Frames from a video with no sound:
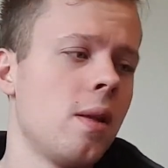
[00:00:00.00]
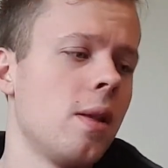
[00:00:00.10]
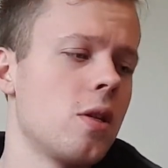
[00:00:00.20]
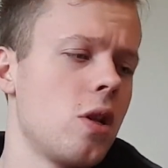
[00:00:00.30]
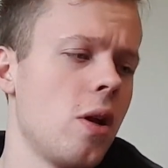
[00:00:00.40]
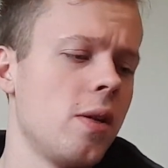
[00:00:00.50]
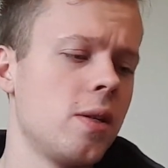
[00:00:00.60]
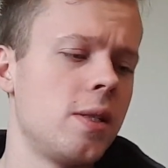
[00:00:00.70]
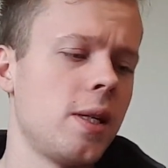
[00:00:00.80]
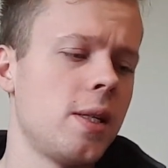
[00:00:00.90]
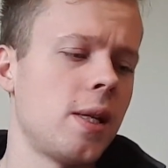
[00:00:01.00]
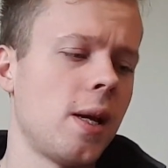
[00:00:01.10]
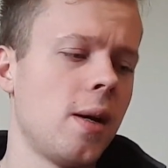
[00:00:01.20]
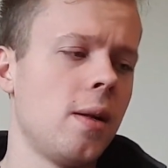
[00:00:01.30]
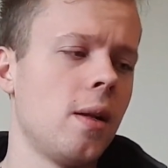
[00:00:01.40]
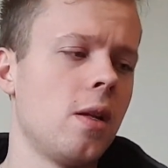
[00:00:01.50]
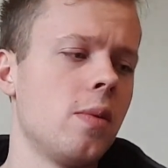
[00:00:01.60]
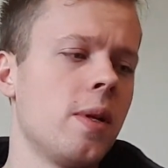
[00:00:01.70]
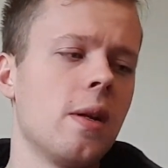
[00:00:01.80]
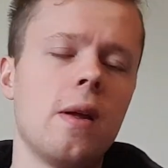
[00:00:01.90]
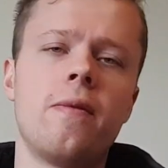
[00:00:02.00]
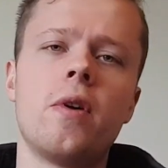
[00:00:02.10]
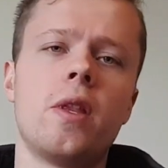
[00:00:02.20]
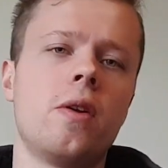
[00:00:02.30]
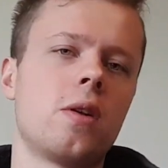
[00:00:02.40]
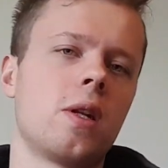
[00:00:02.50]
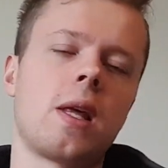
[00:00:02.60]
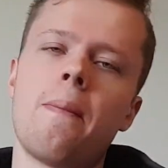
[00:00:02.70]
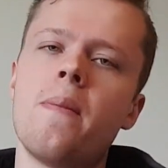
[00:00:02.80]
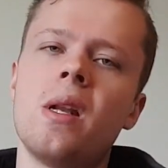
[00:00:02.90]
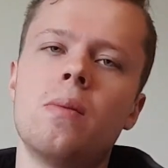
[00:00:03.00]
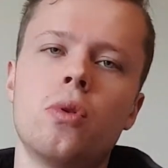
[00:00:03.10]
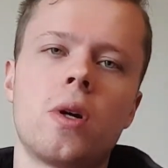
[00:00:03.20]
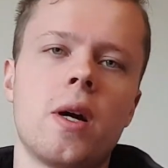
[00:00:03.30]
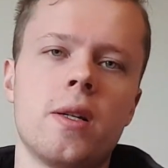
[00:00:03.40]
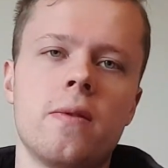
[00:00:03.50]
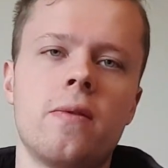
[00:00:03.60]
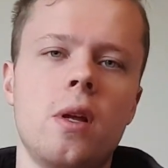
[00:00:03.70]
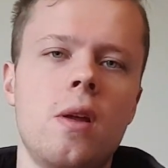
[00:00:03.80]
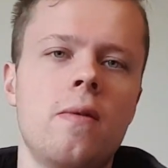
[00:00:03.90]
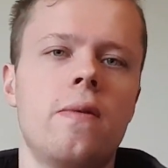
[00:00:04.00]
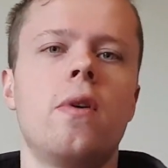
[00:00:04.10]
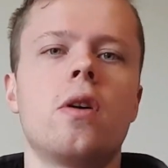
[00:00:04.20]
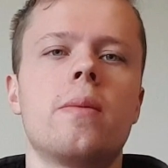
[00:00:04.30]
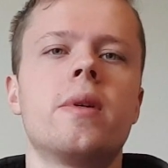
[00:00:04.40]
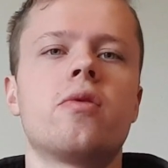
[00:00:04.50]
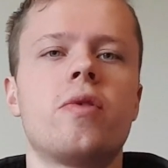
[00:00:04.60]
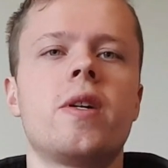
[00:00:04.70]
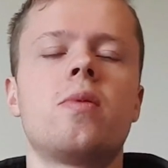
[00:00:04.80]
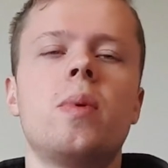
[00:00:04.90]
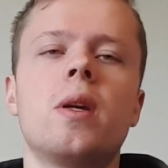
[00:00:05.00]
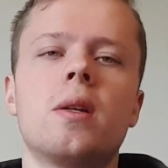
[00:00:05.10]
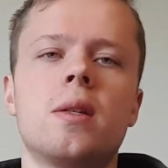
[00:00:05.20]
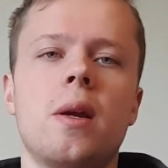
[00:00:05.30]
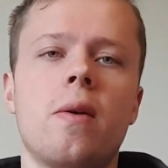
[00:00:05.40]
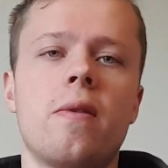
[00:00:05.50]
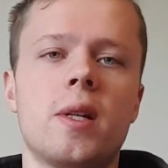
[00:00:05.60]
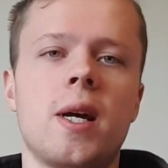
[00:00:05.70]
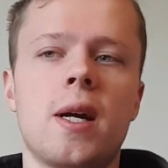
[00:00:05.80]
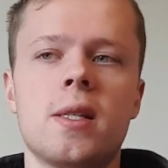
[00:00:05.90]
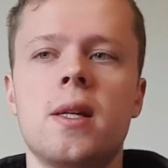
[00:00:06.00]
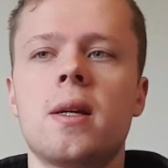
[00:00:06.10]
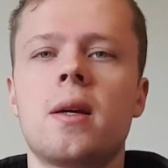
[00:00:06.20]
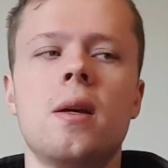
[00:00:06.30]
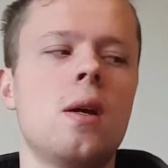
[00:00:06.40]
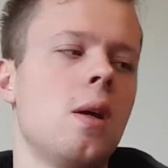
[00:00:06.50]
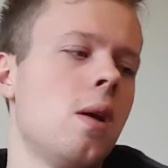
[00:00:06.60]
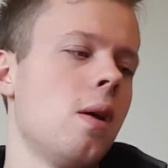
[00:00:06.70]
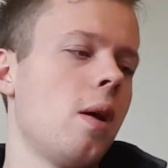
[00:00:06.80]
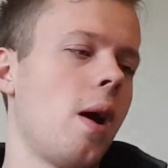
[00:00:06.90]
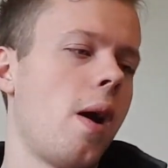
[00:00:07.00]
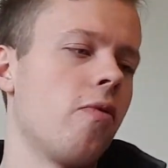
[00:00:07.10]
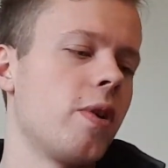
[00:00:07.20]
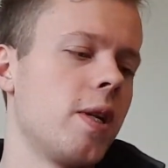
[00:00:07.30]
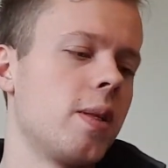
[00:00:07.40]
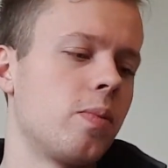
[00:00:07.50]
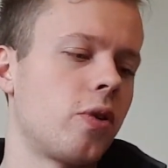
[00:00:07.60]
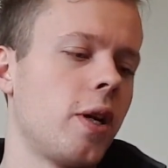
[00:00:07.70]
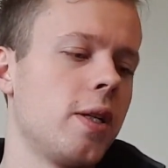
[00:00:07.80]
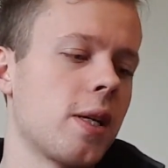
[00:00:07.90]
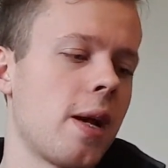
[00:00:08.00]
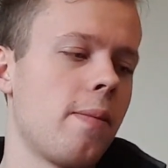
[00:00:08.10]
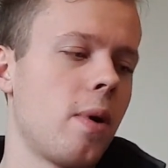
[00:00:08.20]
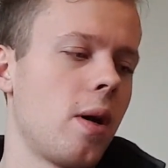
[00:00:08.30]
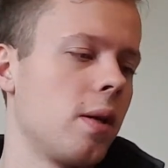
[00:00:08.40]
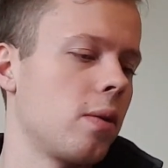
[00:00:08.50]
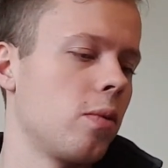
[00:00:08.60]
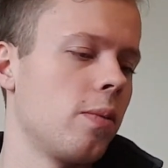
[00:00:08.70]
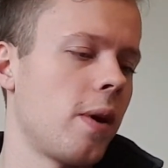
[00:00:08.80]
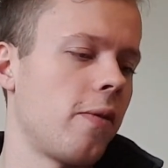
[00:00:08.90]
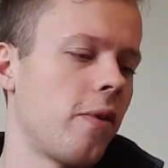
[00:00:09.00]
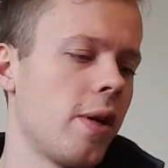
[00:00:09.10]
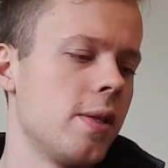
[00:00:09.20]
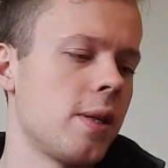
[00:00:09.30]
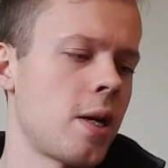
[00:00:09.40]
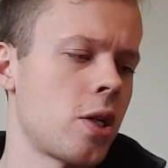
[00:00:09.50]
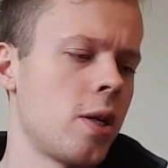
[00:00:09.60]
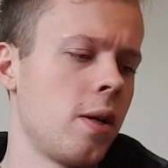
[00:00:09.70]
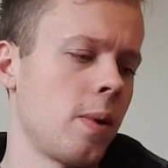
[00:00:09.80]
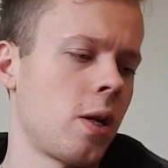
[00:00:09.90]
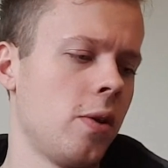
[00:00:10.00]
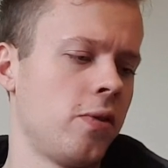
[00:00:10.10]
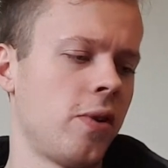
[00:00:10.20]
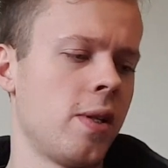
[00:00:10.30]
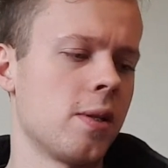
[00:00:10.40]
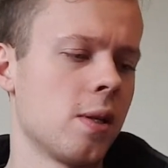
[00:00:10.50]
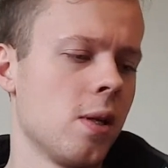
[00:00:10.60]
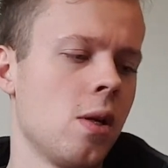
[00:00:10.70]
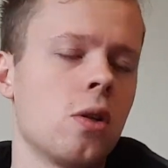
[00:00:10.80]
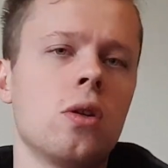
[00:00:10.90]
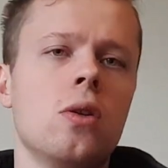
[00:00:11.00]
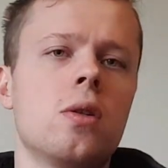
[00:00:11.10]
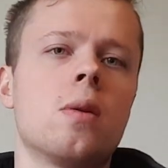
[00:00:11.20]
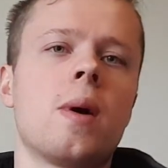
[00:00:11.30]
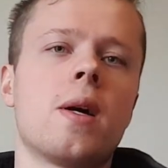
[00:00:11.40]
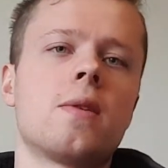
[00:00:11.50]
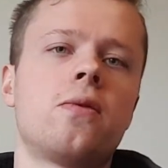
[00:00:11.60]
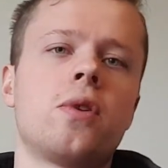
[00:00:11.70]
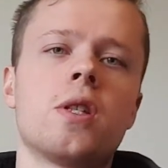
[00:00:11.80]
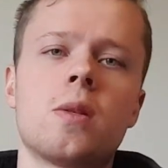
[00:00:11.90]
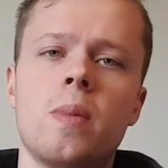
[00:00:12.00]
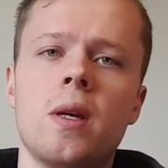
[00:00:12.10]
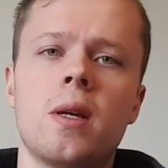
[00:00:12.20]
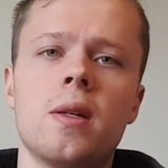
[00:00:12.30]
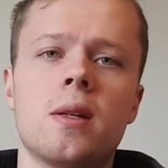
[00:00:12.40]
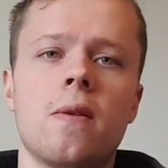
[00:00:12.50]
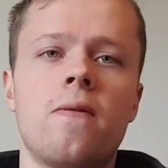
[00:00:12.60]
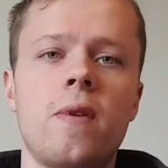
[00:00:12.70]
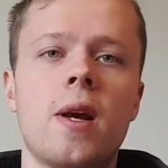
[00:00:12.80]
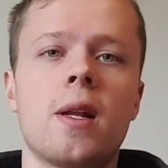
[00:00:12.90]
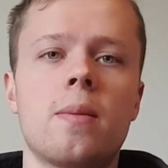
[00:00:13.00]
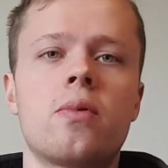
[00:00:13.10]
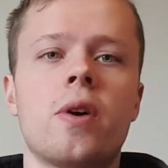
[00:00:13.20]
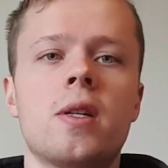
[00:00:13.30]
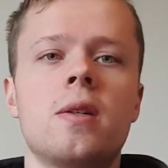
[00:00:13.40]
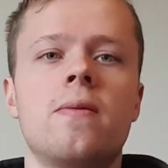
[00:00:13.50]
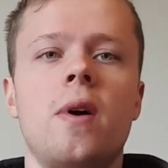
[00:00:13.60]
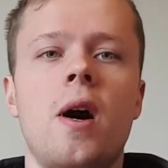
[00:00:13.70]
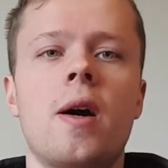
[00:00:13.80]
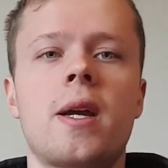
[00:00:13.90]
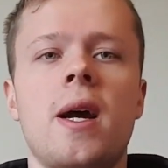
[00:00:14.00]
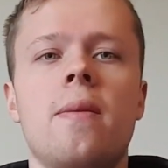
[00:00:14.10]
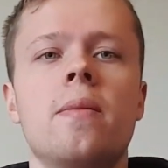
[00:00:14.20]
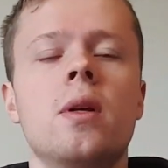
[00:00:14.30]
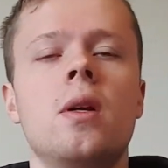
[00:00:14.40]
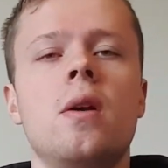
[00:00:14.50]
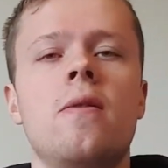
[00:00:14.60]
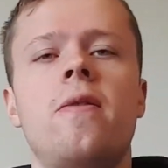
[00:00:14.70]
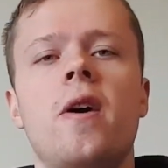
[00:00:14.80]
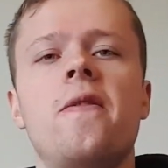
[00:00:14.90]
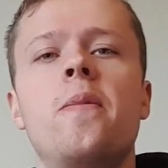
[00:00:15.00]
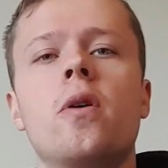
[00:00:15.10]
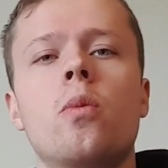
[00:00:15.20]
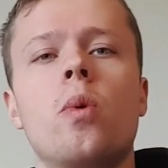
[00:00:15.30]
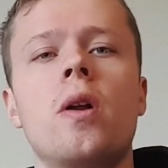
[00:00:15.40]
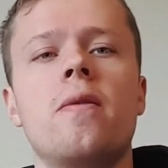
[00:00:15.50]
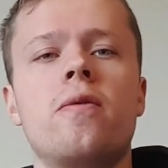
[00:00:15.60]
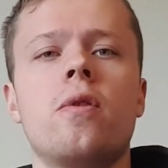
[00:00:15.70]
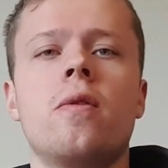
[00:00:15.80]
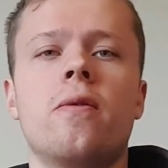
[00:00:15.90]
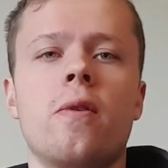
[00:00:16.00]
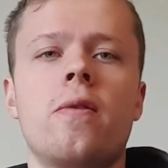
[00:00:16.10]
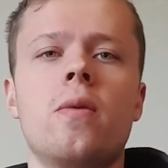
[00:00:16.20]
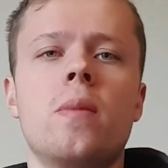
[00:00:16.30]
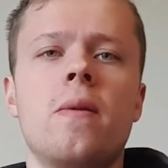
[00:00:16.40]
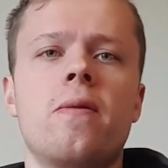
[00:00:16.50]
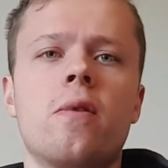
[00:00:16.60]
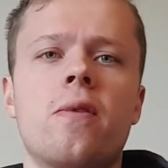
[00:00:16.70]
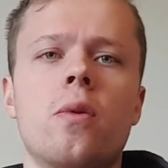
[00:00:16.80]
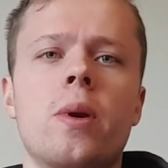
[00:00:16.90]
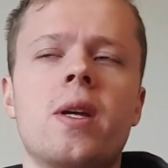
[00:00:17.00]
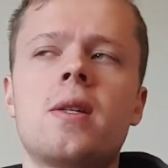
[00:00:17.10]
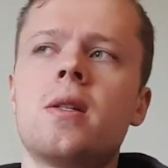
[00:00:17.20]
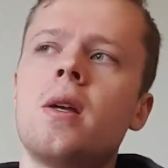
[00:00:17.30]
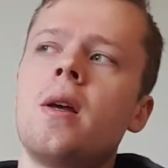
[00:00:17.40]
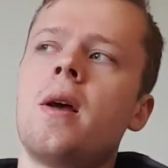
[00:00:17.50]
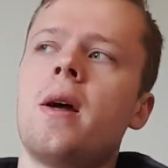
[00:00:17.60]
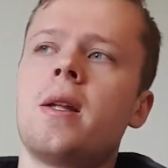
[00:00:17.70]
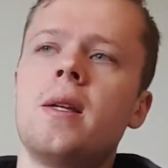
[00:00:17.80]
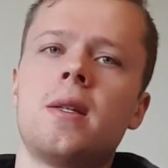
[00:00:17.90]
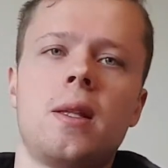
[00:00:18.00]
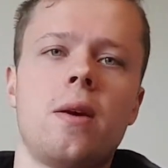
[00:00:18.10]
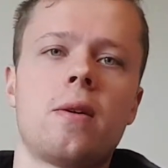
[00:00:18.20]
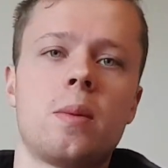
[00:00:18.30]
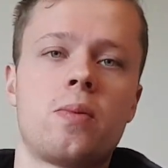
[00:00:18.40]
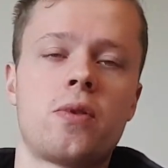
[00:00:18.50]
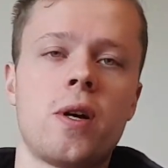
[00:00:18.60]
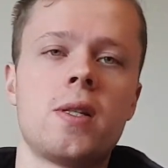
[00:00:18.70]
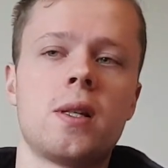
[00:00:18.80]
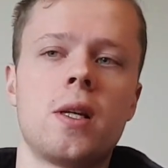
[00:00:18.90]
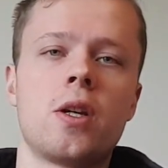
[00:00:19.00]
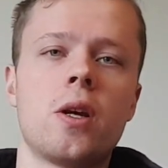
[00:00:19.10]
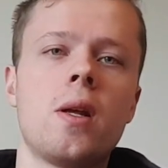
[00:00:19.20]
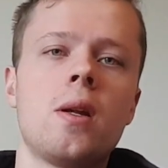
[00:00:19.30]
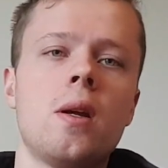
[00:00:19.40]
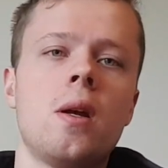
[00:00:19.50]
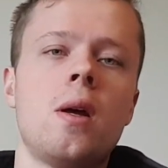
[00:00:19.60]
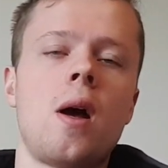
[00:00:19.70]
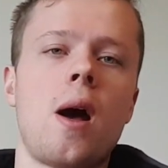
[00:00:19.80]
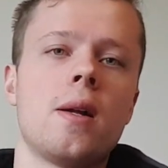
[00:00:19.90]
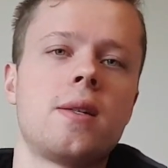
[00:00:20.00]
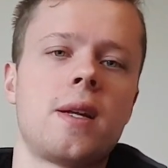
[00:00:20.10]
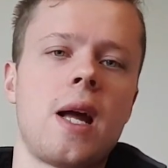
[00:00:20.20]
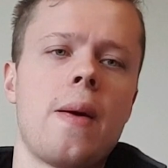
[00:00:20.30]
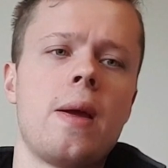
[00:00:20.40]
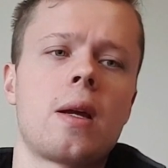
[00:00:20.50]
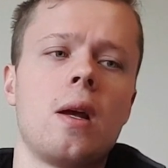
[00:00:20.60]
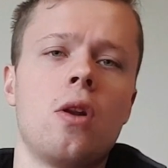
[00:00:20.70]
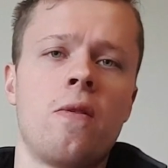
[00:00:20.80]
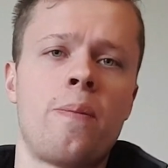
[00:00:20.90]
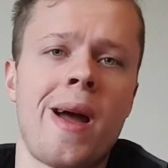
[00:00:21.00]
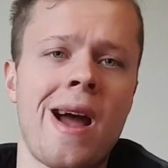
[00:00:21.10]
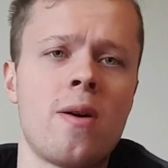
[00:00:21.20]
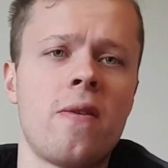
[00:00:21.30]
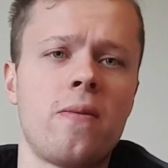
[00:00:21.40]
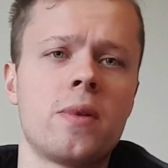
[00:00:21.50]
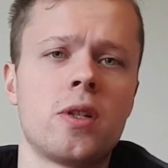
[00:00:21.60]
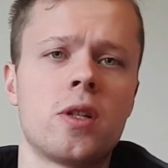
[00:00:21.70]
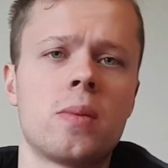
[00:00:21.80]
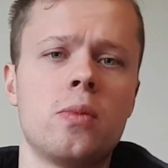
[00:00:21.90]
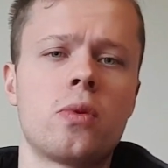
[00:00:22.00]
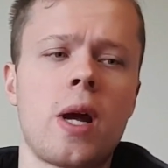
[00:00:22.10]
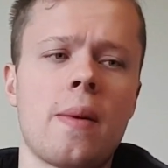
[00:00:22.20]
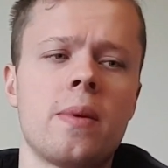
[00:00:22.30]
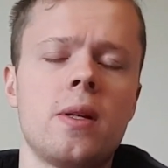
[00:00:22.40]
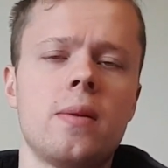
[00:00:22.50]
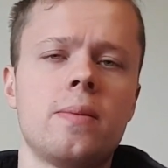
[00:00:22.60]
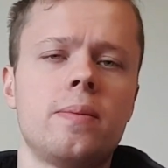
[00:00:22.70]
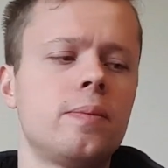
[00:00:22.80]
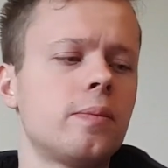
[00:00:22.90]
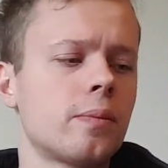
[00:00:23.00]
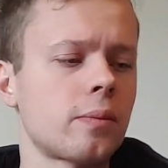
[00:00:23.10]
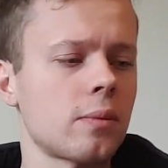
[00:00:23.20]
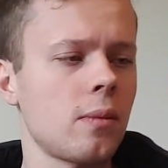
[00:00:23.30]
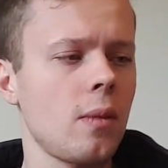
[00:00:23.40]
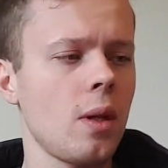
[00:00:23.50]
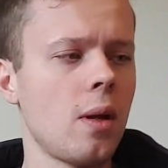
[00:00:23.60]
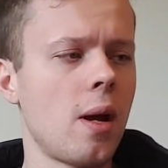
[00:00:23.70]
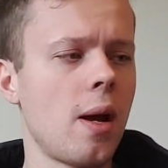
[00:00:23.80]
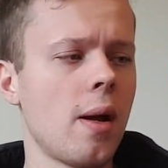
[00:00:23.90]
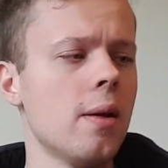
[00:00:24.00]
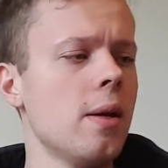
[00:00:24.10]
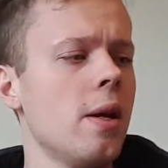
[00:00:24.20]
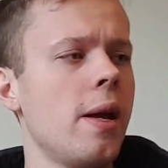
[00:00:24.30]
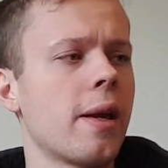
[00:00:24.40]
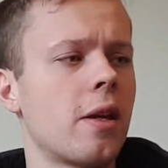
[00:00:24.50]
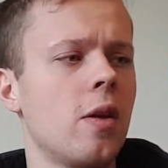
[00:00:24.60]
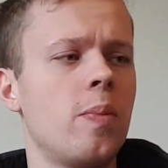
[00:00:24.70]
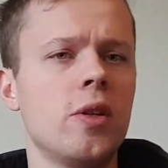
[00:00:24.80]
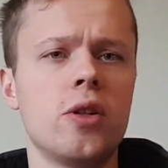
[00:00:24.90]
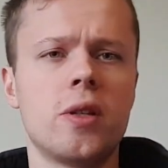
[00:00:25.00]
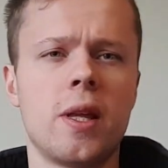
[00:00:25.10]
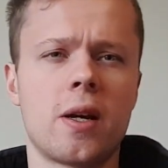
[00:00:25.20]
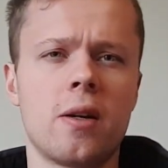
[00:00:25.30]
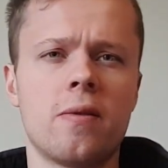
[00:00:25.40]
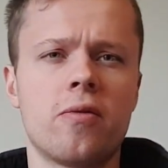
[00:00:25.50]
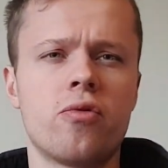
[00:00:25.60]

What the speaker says: There's loads of detail, and I mean, although they're only going to get minimal kind of volume as rear speakers, they were fantastic. Really surprising. And one of my friends, actually, my close friends, used them as front speakers in a fairly impressive Arcam 5.1 for a few weeks, and he said they're surprisingly good, dynamic, a lot of power from such a small cabinet. It could be due to that kind of